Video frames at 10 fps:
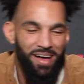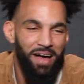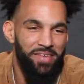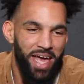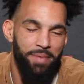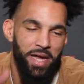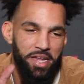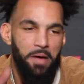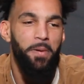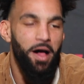uh, yeah, I'm not
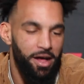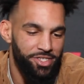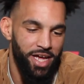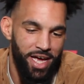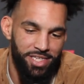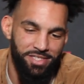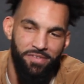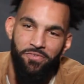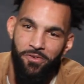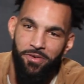gonna apologize
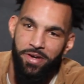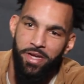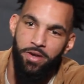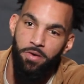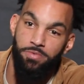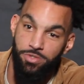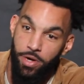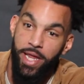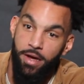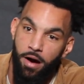for you know
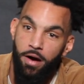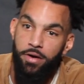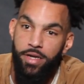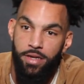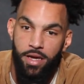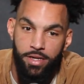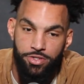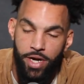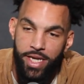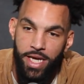training hard and, and
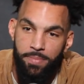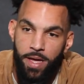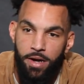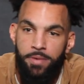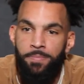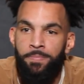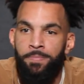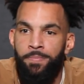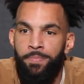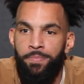trying to get better.
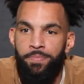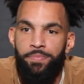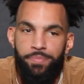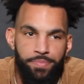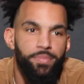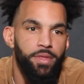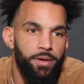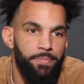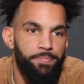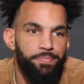
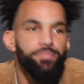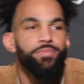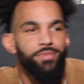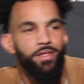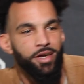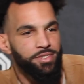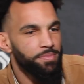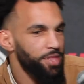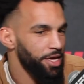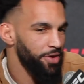Yep. Awesome.
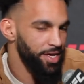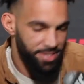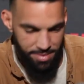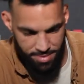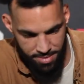Thank you guys.